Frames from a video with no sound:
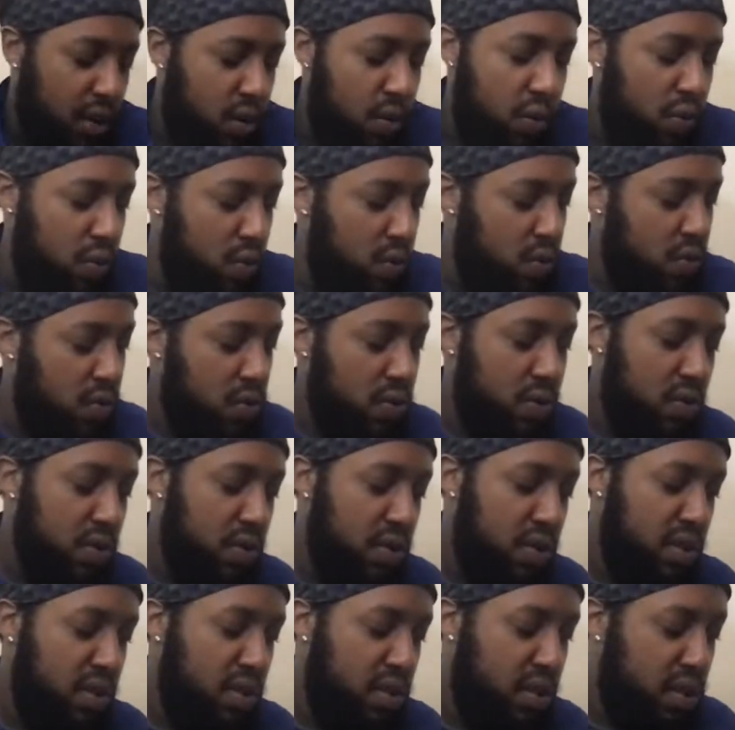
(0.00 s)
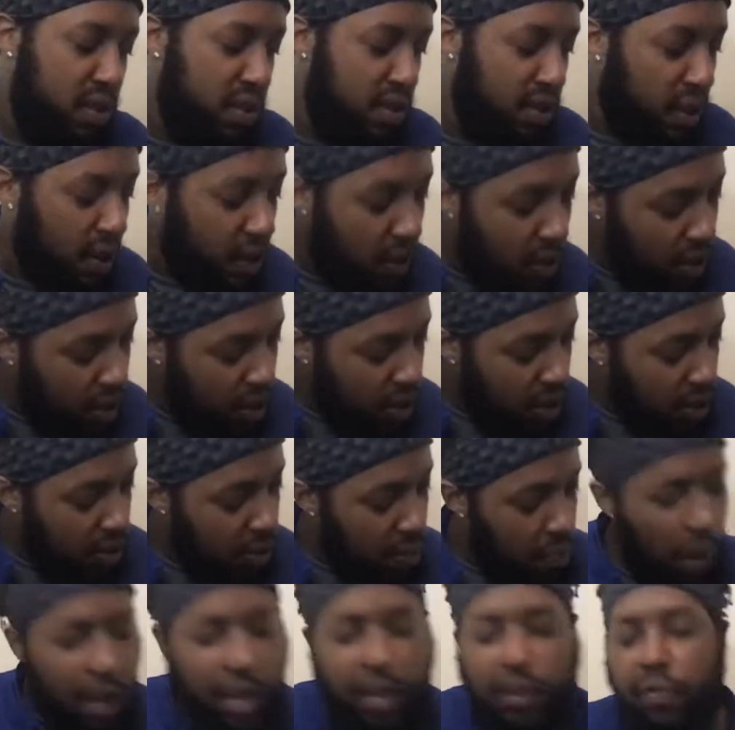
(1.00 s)
cool.
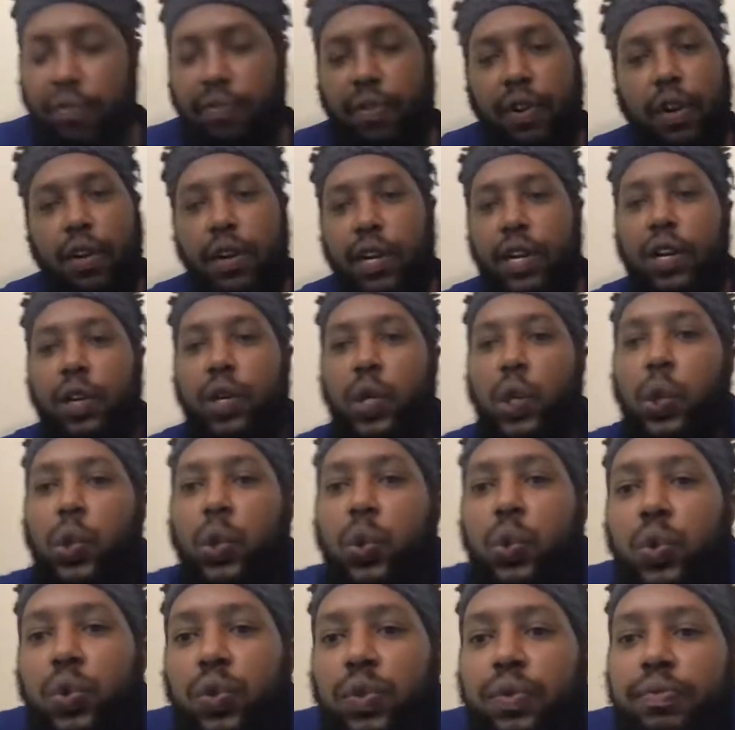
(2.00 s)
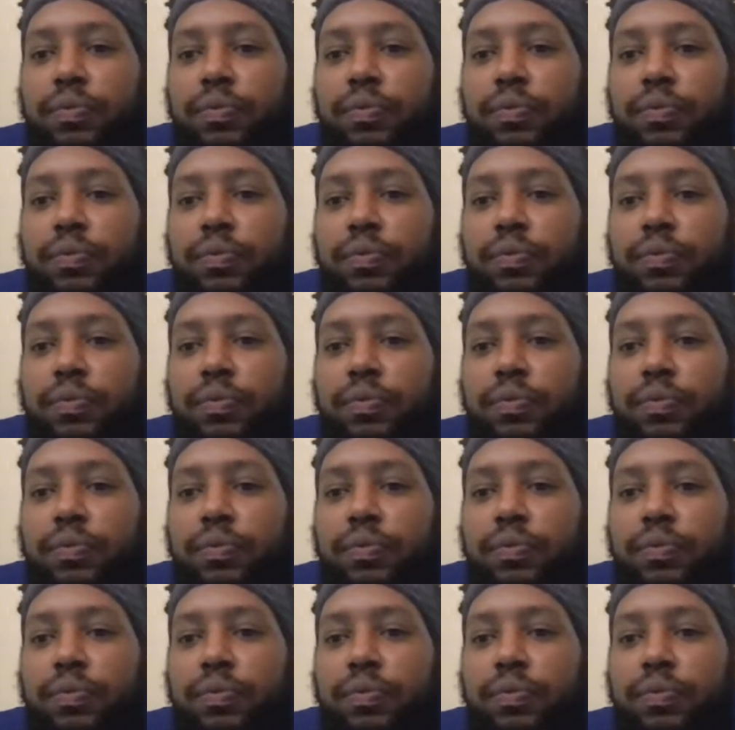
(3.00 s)
Peyton very uncool.